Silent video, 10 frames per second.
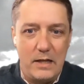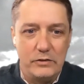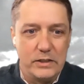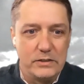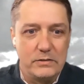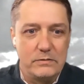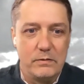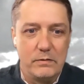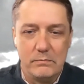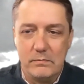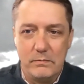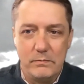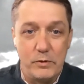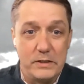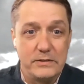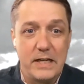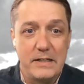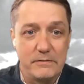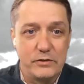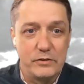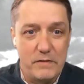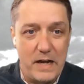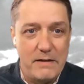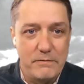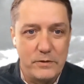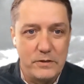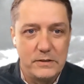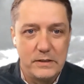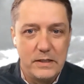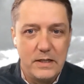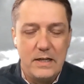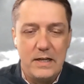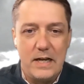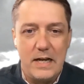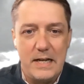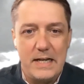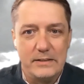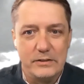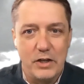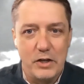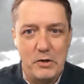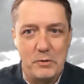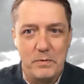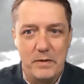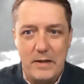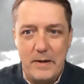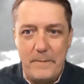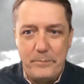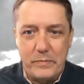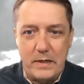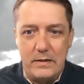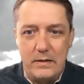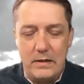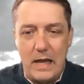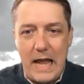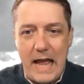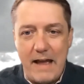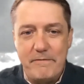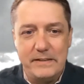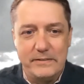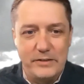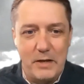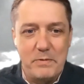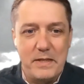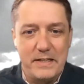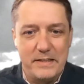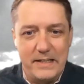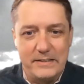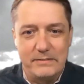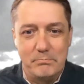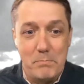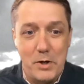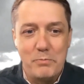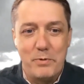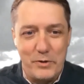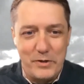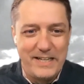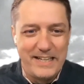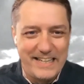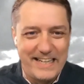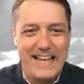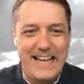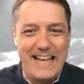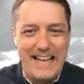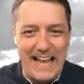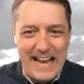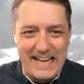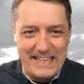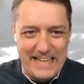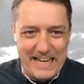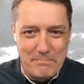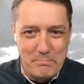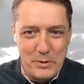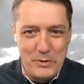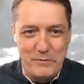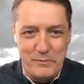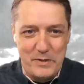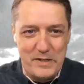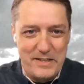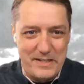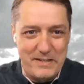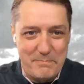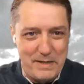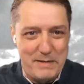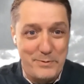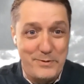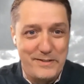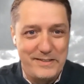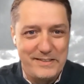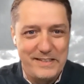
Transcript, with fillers: just for the sake of survival. And so having something that's mobile and can move with people